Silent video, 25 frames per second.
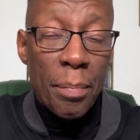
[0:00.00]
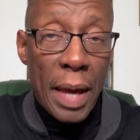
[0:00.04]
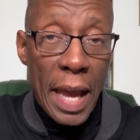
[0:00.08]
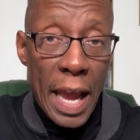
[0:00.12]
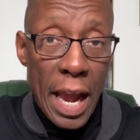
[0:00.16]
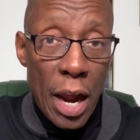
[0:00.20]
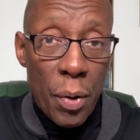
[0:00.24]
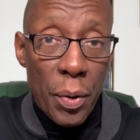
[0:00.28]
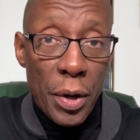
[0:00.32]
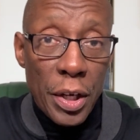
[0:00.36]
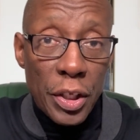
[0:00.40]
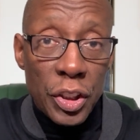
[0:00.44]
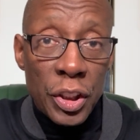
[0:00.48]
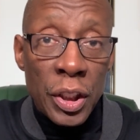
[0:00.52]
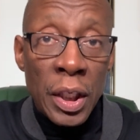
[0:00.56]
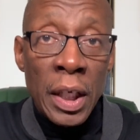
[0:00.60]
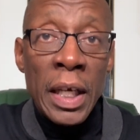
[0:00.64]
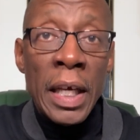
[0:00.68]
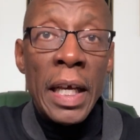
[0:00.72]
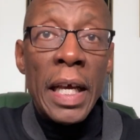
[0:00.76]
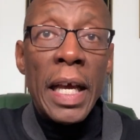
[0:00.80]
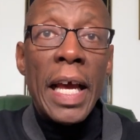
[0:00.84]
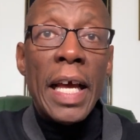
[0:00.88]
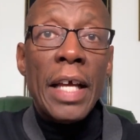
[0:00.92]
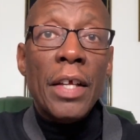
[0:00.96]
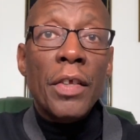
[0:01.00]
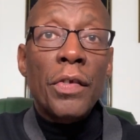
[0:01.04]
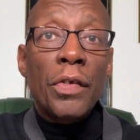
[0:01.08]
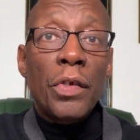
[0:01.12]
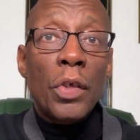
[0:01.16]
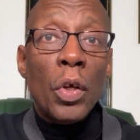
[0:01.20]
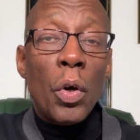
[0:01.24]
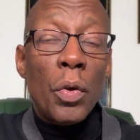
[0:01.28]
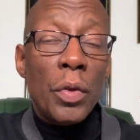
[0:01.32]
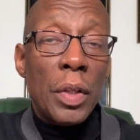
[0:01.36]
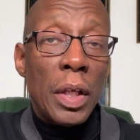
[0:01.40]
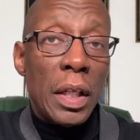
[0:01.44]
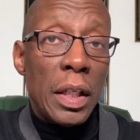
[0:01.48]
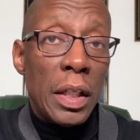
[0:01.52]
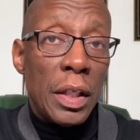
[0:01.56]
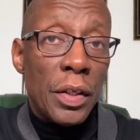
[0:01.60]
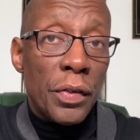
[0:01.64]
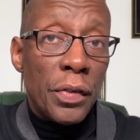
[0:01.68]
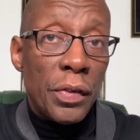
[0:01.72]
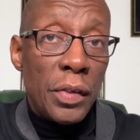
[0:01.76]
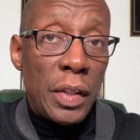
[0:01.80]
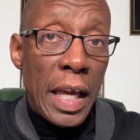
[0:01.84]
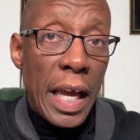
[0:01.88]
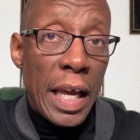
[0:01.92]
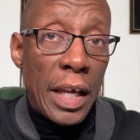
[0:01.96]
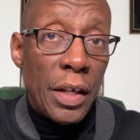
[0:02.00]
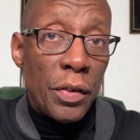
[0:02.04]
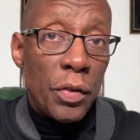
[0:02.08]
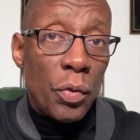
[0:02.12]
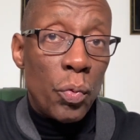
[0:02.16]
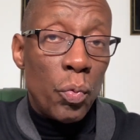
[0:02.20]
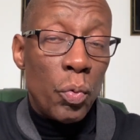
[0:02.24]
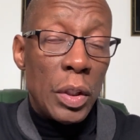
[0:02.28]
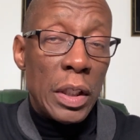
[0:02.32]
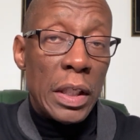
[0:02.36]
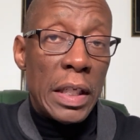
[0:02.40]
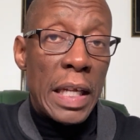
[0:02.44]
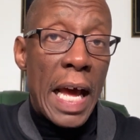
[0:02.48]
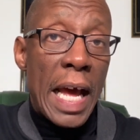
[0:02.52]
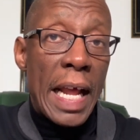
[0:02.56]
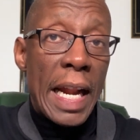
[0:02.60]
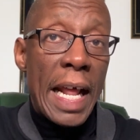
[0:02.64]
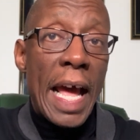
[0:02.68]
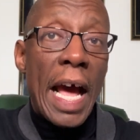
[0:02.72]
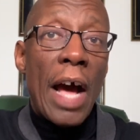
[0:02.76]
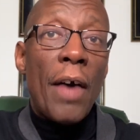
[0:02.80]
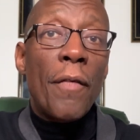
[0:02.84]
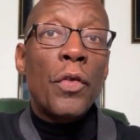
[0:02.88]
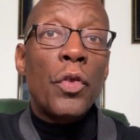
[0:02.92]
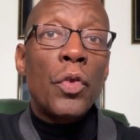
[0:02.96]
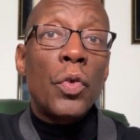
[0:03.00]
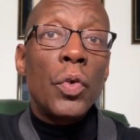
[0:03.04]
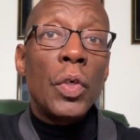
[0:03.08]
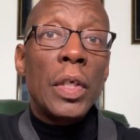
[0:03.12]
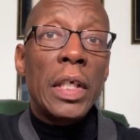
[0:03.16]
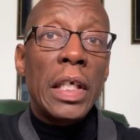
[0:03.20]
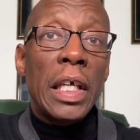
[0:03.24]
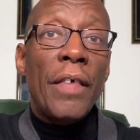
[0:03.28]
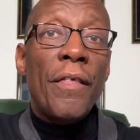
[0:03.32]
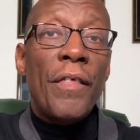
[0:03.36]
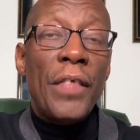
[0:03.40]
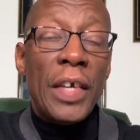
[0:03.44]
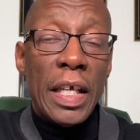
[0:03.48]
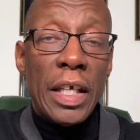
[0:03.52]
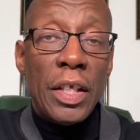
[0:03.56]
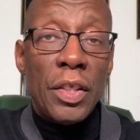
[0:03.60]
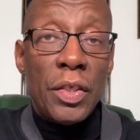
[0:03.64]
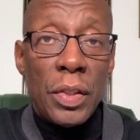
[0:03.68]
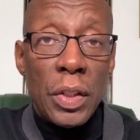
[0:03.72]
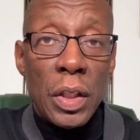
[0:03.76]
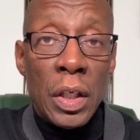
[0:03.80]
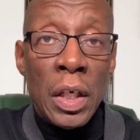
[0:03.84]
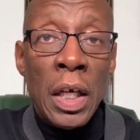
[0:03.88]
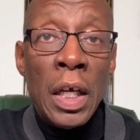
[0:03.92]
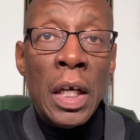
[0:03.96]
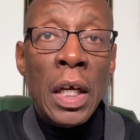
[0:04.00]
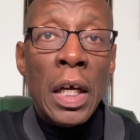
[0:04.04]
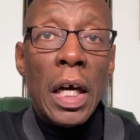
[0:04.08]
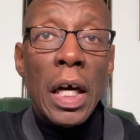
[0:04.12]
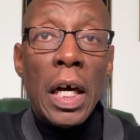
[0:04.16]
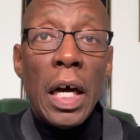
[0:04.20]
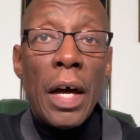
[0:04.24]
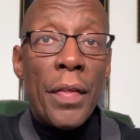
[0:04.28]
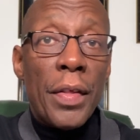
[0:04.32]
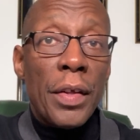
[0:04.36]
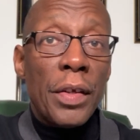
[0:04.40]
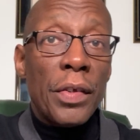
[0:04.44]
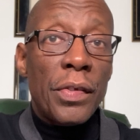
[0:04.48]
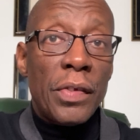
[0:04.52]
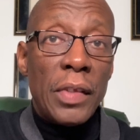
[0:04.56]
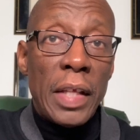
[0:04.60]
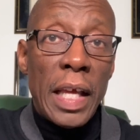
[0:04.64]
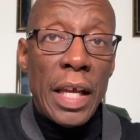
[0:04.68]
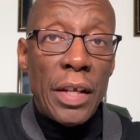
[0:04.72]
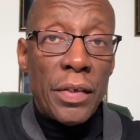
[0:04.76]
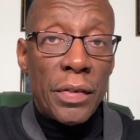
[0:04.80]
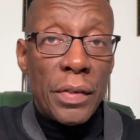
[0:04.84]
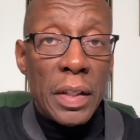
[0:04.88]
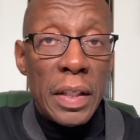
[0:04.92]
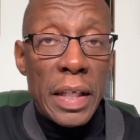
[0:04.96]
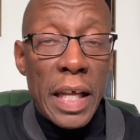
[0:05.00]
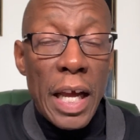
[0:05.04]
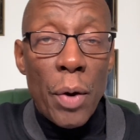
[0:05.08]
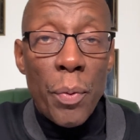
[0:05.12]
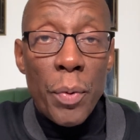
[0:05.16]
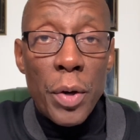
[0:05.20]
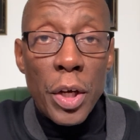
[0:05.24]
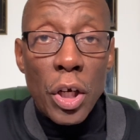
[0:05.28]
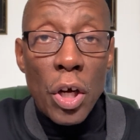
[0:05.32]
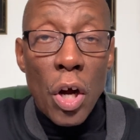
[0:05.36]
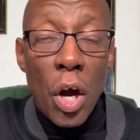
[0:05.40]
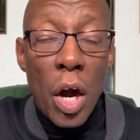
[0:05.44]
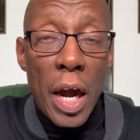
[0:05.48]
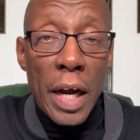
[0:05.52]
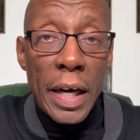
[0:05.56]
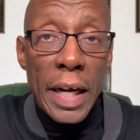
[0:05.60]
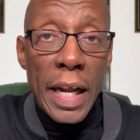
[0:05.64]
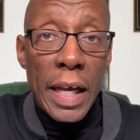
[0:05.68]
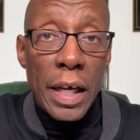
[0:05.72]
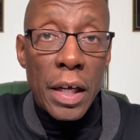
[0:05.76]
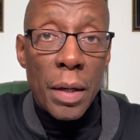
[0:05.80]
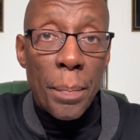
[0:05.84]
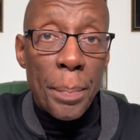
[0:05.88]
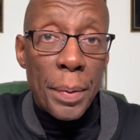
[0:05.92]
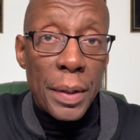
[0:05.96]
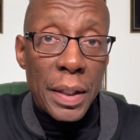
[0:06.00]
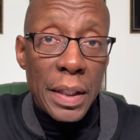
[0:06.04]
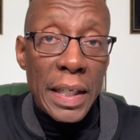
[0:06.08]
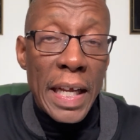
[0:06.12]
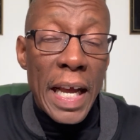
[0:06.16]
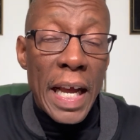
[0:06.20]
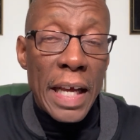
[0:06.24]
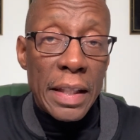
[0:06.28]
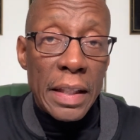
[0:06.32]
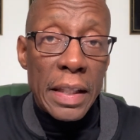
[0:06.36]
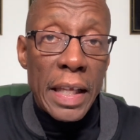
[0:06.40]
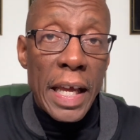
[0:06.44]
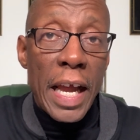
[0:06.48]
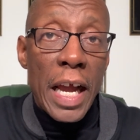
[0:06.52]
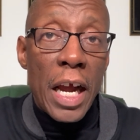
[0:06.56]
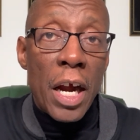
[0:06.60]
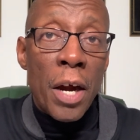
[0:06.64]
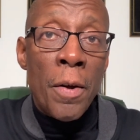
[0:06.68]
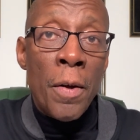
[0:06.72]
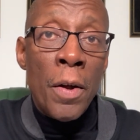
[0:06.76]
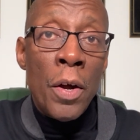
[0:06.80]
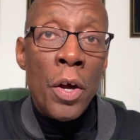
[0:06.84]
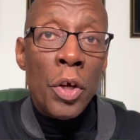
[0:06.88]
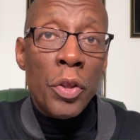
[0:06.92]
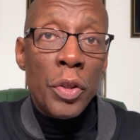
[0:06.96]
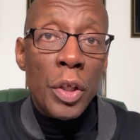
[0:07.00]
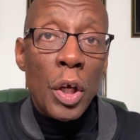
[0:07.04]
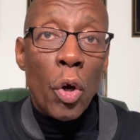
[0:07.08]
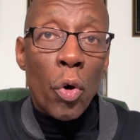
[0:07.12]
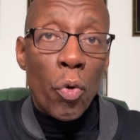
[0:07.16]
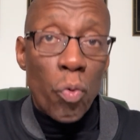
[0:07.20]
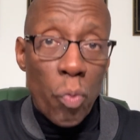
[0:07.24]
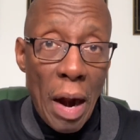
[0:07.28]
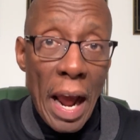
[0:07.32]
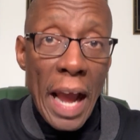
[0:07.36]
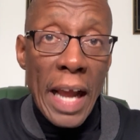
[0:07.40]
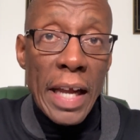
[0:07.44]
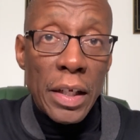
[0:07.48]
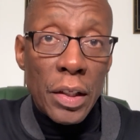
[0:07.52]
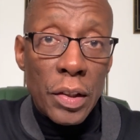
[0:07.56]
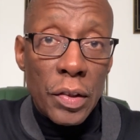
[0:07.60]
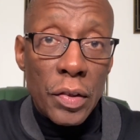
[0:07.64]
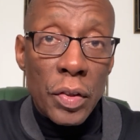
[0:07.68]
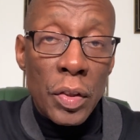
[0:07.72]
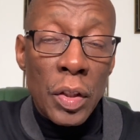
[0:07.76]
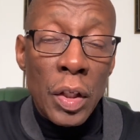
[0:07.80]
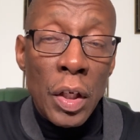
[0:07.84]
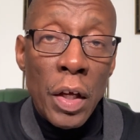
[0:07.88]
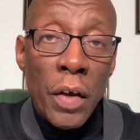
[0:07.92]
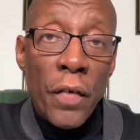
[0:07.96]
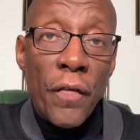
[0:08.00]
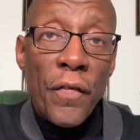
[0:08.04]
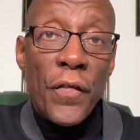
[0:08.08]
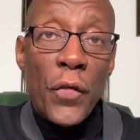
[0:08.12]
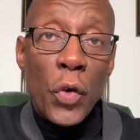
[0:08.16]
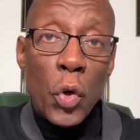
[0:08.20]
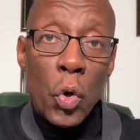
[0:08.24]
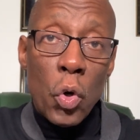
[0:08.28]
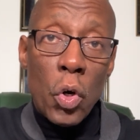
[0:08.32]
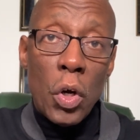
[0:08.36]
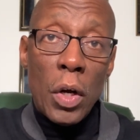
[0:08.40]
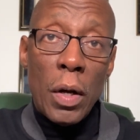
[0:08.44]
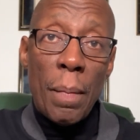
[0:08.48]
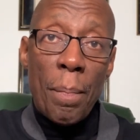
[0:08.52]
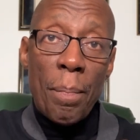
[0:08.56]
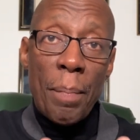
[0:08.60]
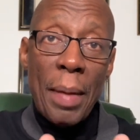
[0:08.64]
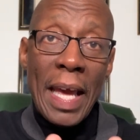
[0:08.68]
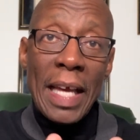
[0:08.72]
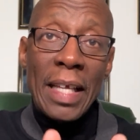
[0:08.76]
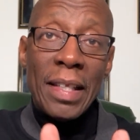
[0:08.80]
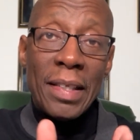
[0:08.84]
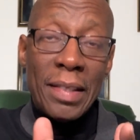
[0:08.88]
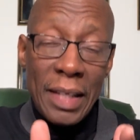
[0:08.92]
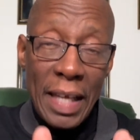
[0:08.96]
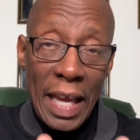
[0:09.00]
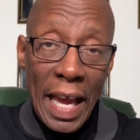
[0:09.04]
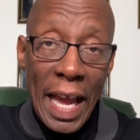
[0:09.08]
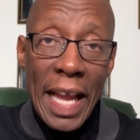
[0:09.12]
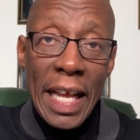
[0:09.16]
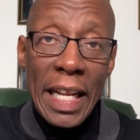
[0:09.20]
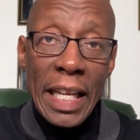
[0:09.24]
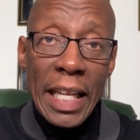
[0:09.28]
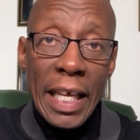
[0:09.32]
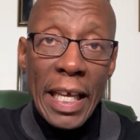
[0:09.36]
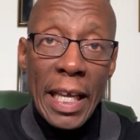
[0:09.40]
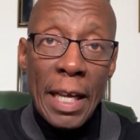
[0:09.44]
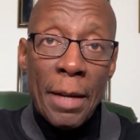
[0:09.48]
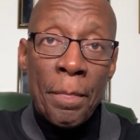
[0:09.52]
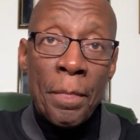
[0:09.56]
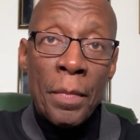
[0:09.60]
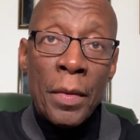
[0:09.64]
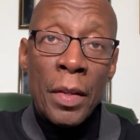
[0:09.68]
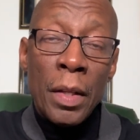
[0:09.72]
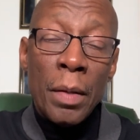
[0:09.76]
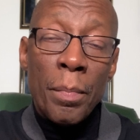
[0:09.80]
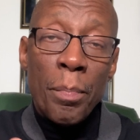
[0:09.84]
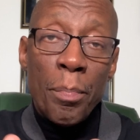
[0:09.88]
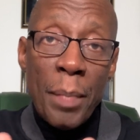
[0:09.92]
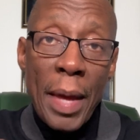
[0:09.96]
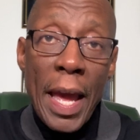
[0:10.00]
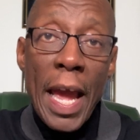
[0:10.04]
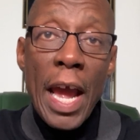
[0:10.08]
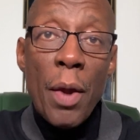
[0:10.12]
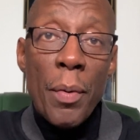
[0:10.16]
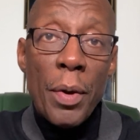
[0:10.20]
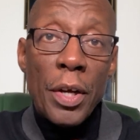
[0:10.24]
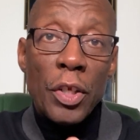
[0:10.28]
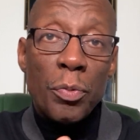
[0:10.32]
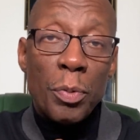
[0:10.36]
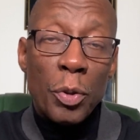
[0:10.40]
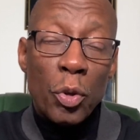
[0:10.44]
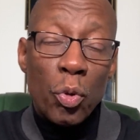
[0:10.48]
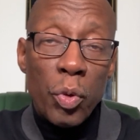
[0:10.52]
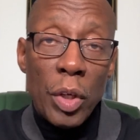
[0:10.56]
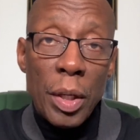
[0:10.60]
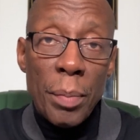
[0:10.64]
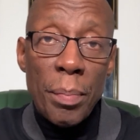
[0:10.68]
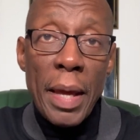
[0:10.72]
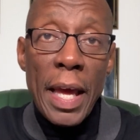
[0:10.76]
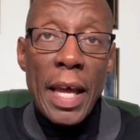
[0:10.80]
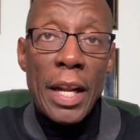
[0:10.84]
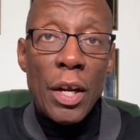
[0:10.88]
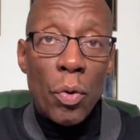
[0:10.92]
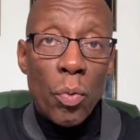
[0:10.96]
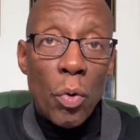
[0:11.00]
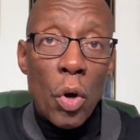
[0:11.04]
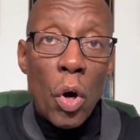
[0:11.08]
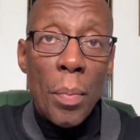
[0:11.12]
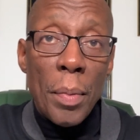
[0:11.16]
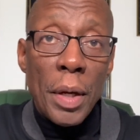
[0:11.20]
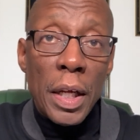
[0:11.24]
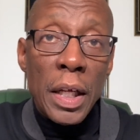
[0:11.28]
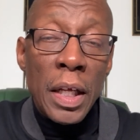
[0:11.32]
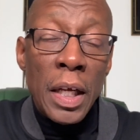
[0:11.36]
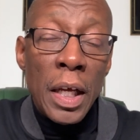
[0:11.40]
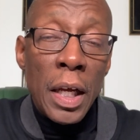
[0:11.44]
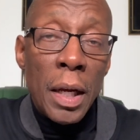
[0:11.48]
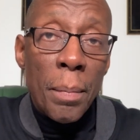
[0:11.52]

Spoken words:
marriage, and so that the states would not have to give in to other states in that regard. They could protect their rights for maintaining marriage between man and woman.